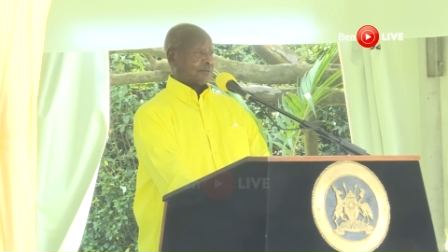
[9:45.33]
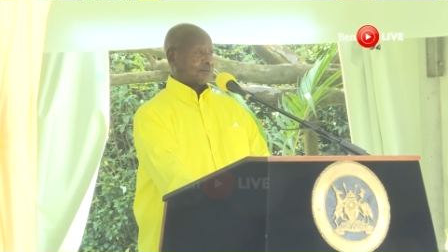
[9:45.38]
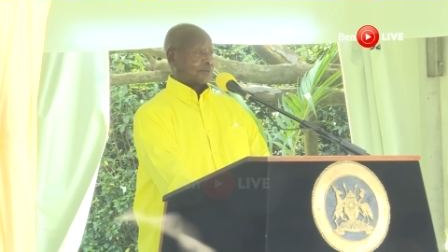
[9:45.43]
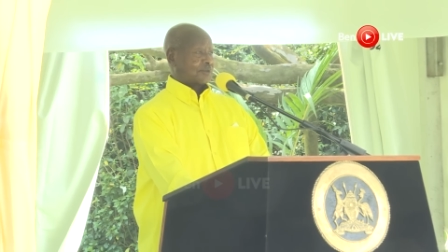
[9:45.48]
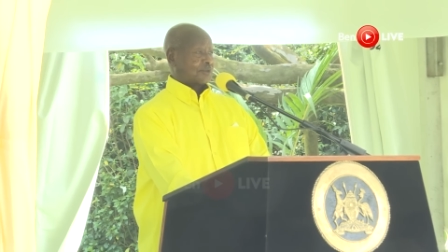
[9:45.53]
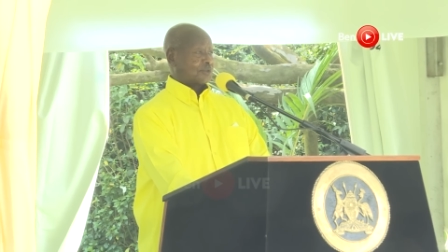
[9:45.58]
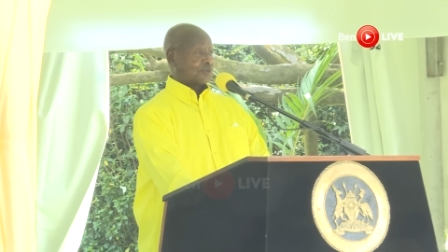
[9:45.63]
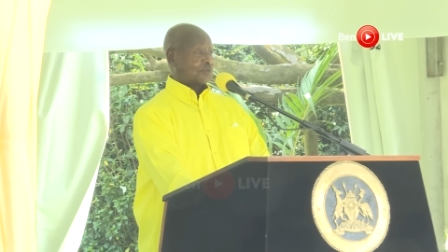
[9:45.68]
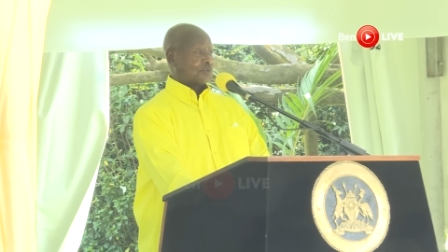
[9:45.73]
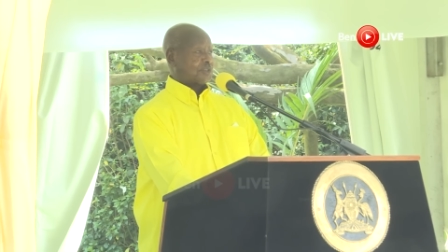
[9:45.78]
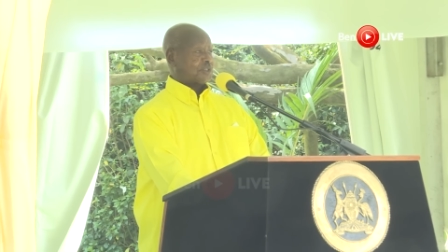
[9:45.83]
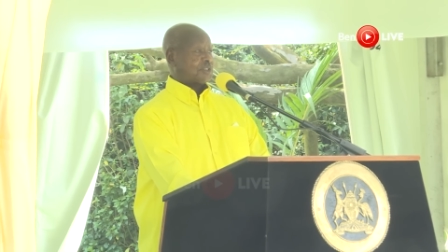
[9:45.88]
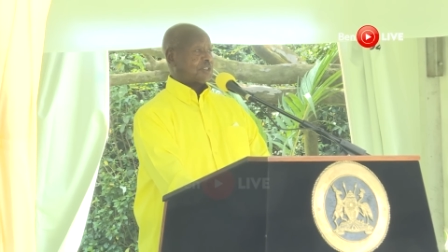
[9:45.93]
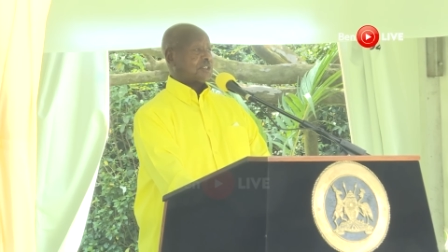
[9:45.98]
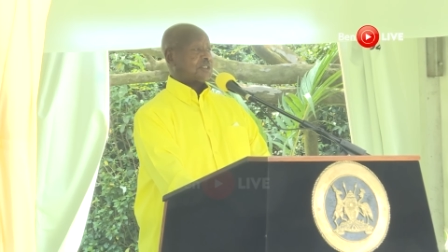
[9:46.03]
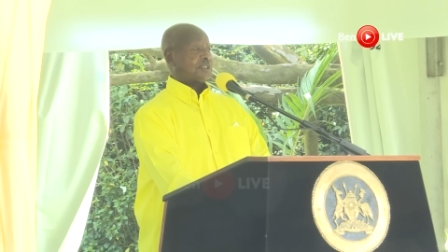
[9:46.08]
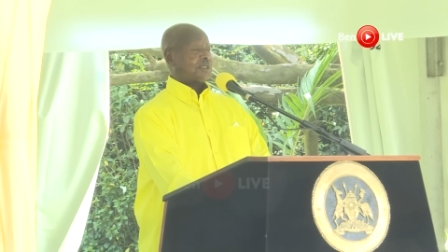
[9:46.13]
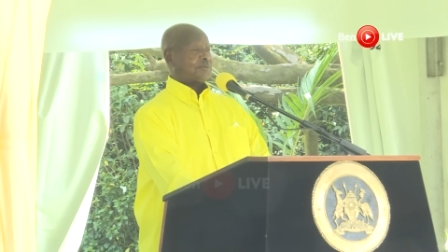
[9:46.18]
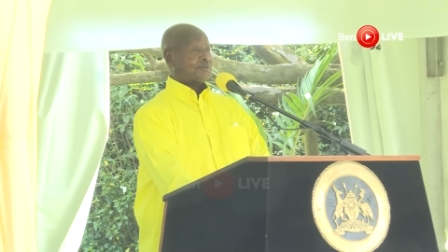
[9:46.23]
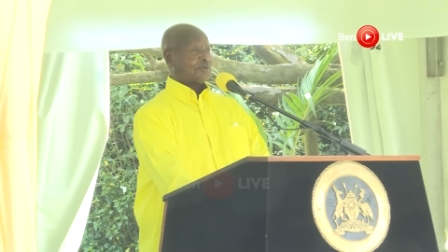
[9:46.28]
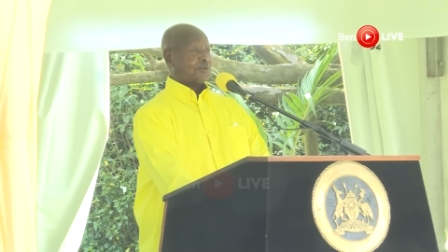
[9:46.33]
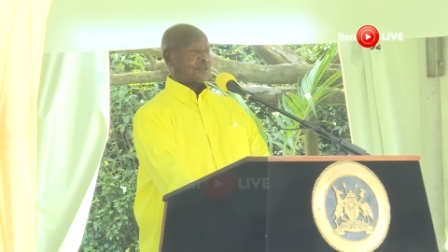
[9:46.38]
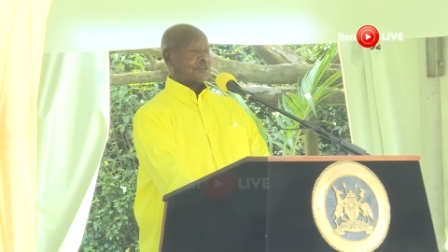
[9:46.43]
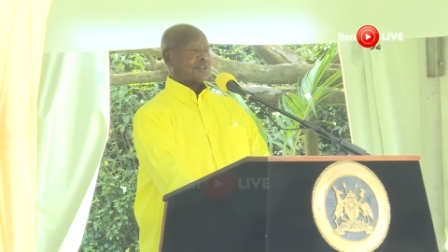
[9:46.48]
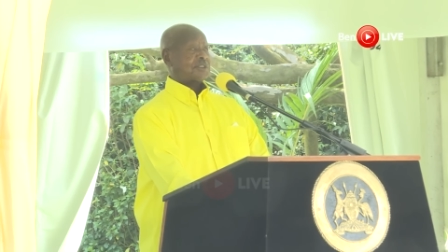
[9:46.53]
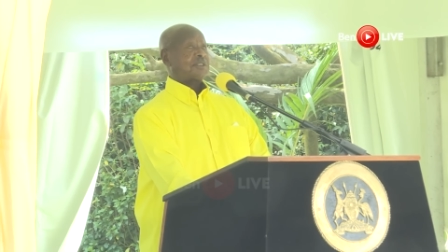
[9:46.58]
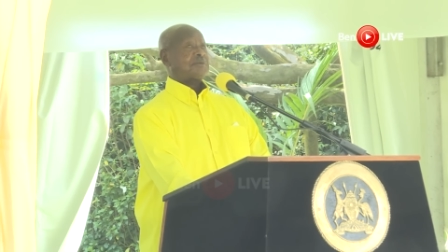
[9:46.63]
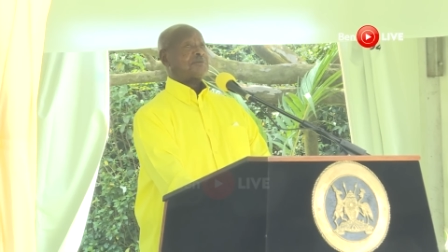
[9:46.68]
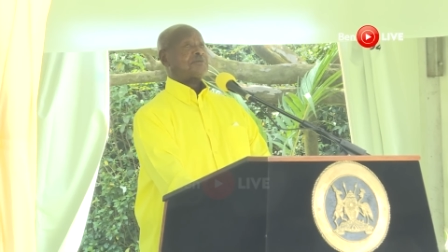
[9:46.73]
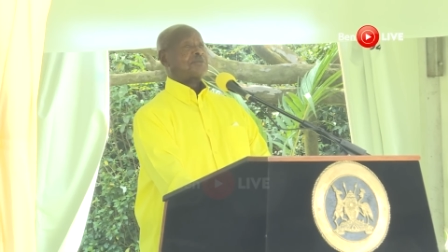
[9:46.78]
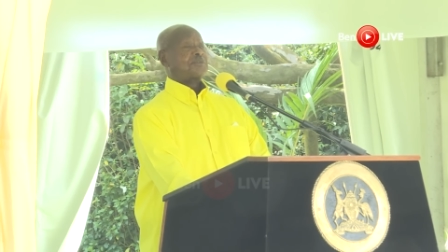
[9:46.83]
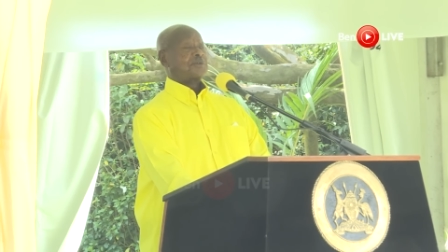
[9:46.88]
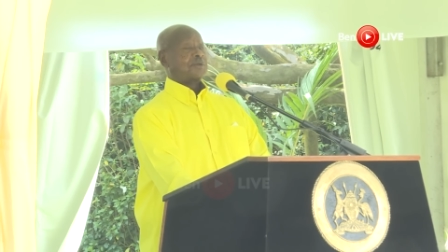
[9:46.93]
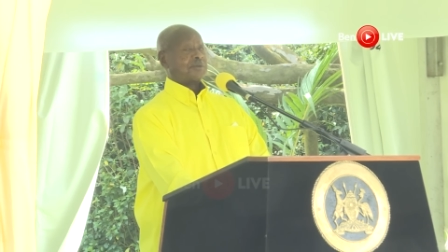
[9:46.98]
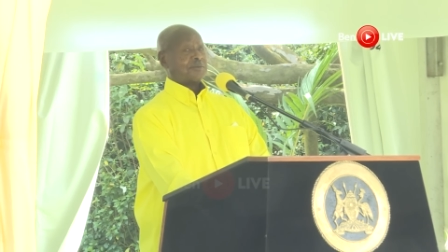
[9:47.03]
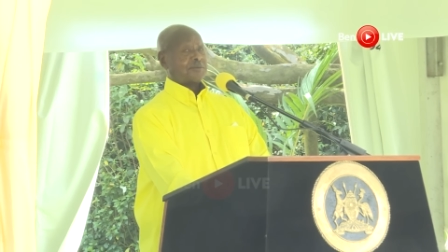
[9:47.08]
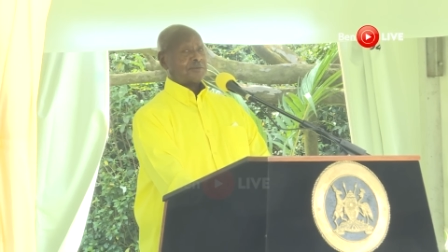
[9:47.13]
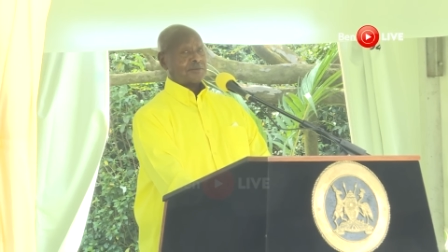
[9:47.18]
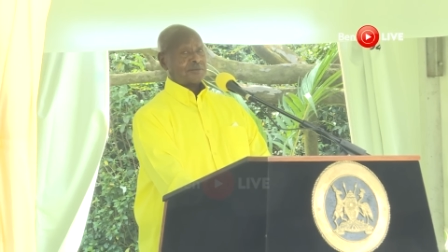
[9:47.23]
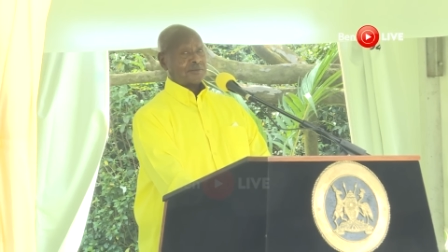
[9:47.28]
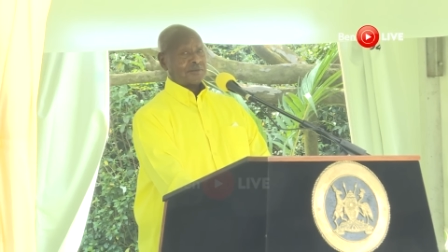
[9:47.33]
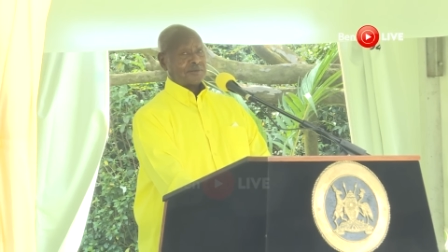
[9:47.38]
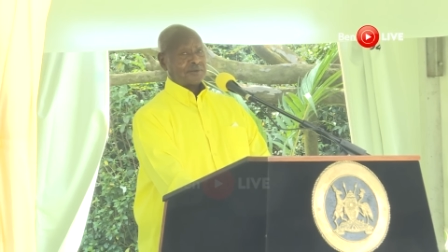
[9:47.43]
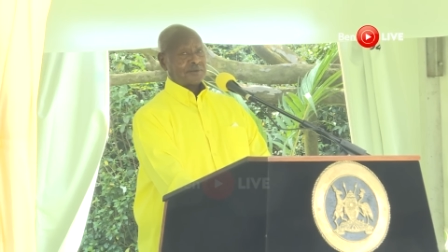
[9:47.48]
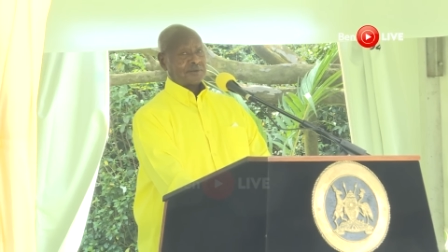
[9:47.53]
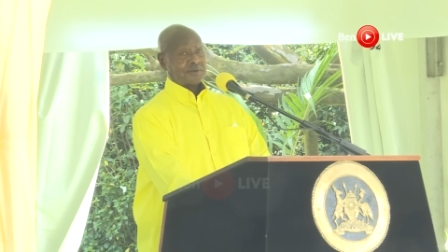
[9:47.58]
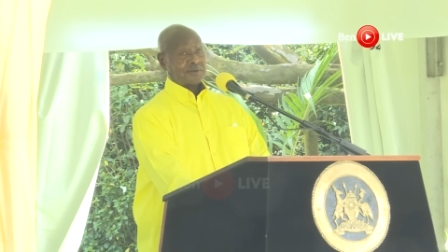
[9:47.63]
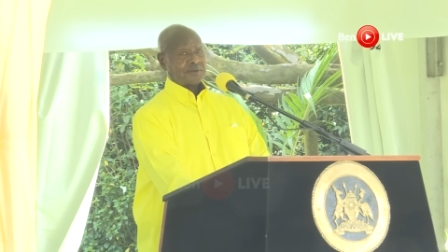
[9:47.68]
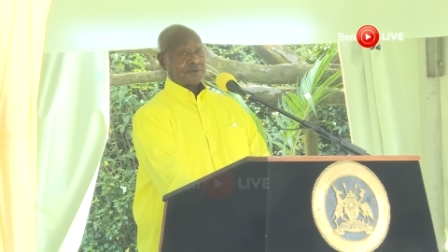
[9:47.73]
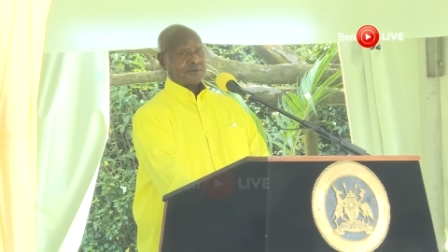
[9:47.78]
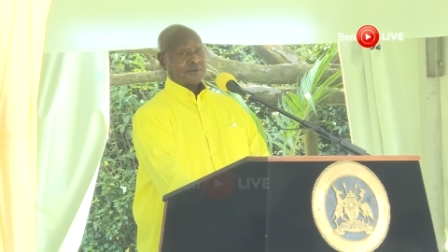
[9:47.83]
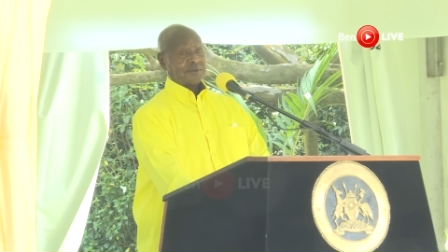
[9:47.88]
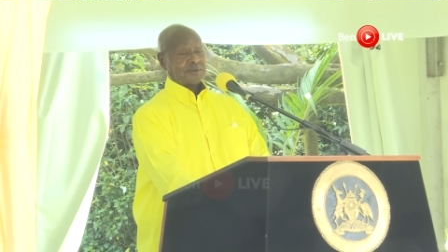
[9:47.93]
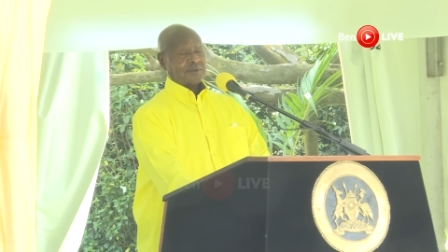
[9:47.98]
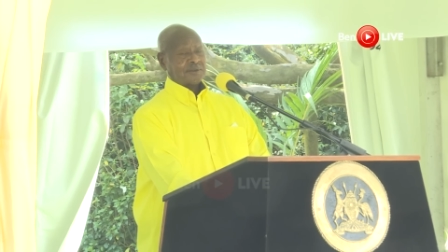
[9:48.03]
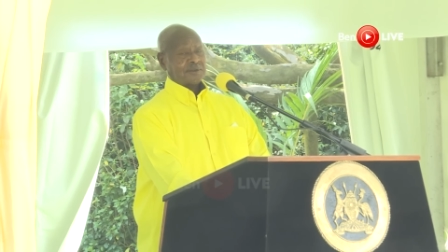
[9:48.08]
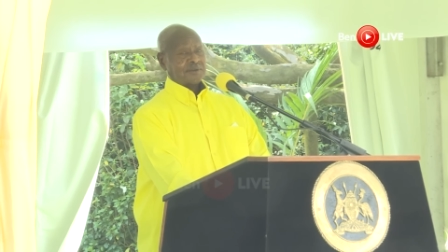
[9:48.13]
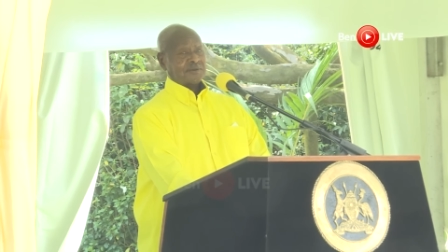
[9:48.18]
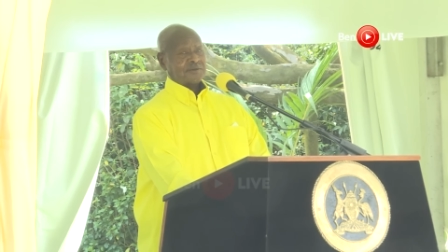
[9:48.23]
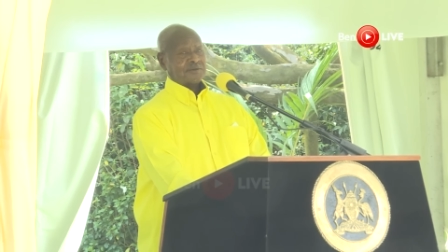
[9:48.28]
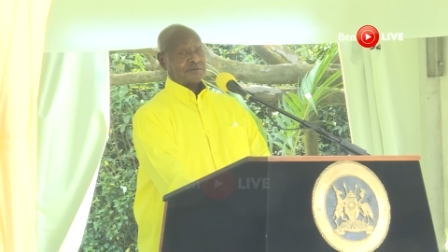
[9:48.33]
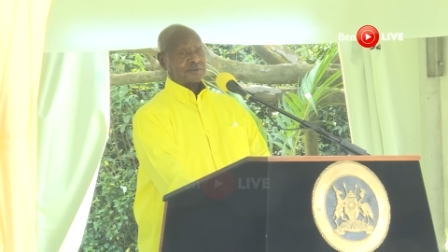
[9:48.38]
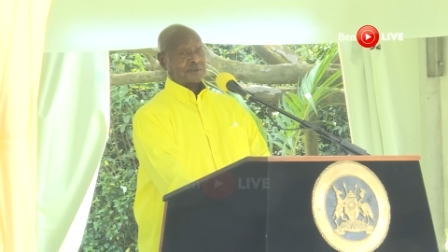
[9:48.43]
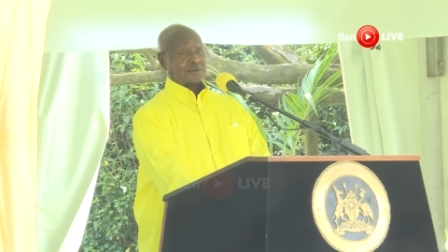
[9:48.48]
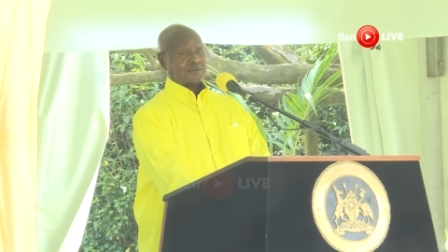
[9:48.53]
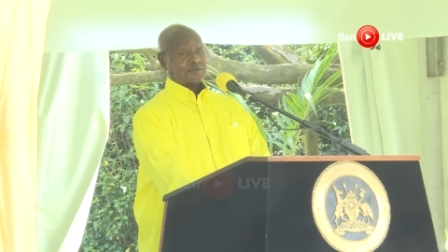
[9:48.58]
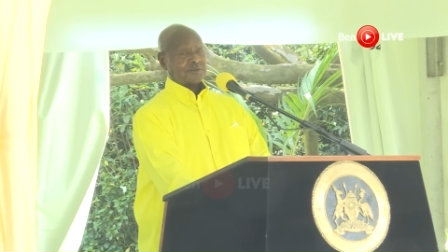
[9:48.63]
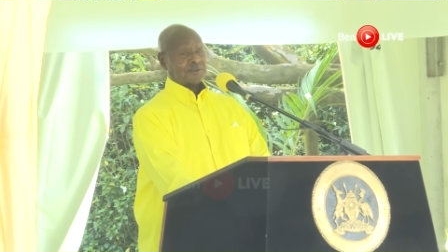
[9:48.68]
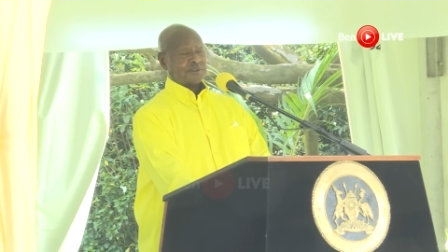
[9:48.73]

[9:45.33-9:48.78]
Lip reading: because we see them from